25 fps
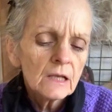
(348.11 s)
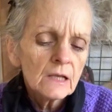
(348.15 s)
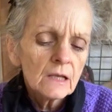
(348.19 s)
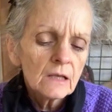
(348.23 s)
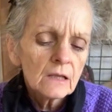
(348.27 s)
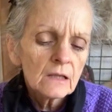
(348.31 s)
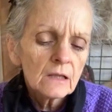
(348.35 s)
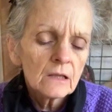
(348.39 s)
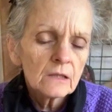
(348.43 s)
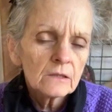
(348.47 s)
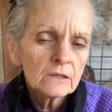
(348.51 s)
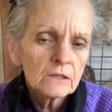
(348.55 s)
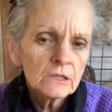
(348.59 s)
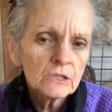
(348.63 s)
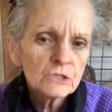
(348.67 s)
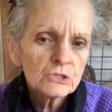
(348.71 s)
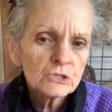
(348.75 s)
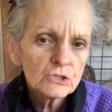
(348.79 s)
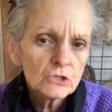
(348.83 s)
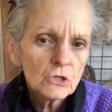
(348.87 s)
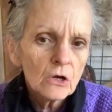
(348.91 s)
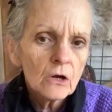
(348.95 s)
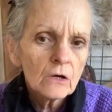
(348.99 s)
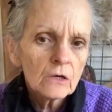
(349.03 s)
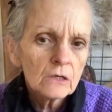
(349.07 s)
this
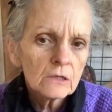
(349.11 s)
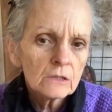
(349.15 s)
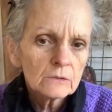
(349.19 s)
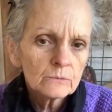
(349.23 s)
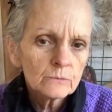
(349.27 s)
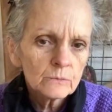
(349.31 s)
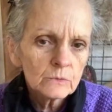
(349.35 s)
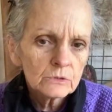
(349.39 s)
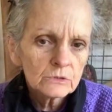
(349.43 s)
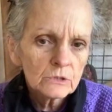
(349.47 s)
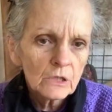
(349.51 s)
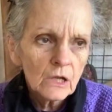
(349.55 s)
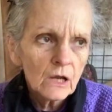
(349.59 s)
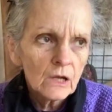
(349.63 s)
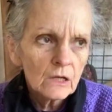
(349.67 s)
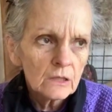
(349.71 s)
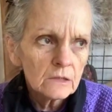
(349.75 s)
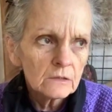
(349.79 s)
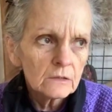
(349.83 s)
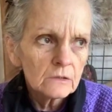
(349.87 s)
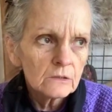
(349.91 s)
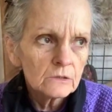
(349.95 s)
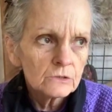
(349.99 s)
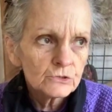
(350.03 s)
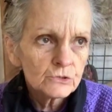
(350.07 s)
yarn will not
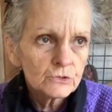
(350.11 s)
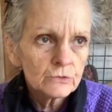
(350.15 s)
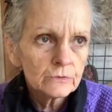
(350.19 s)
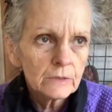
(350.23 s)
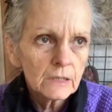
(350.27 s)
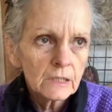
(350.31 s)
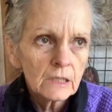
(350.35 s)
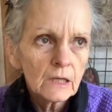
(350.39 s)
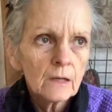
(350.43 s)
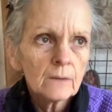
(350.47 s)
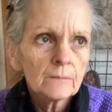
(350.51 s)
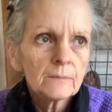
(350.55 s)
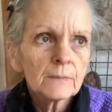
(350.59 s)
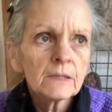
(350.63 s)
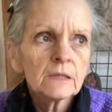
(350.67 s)
shrink up